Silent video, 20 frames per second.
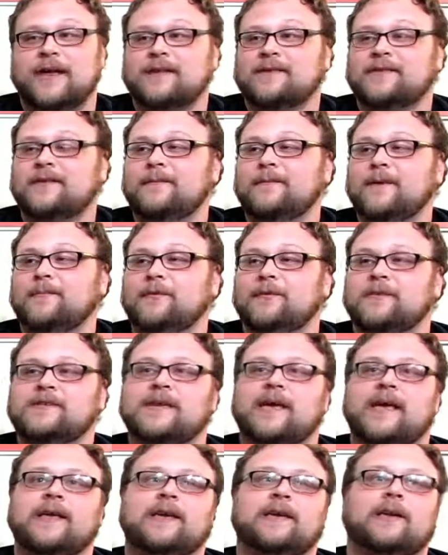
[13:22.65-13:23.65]
And some people are
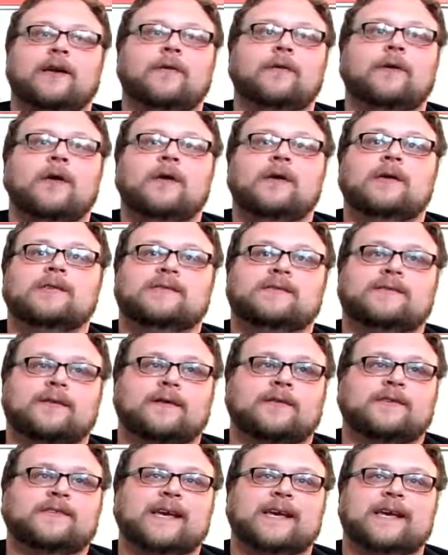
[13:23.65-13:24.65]
saying, you know,
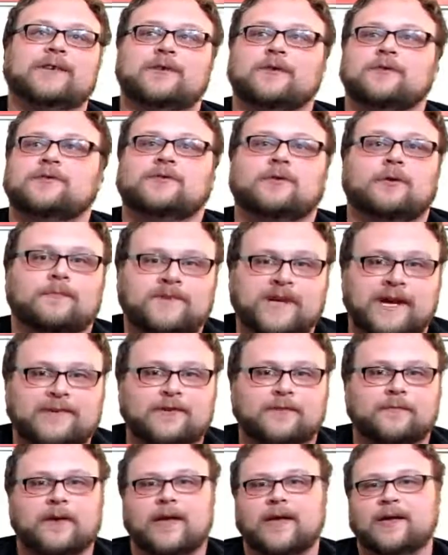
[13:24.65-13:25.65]
second turn Storm
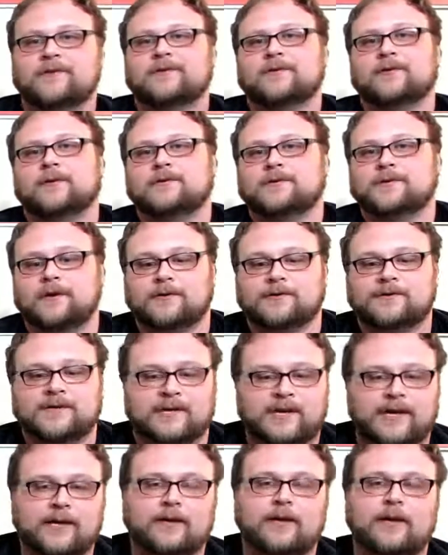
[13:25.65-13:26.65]
Chaser Mage, third turn
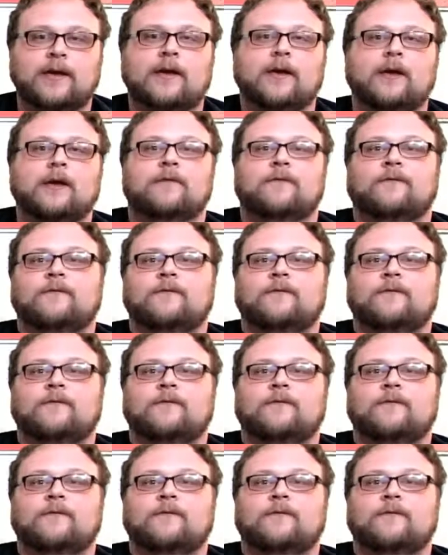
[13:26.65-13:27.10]
Saheeli,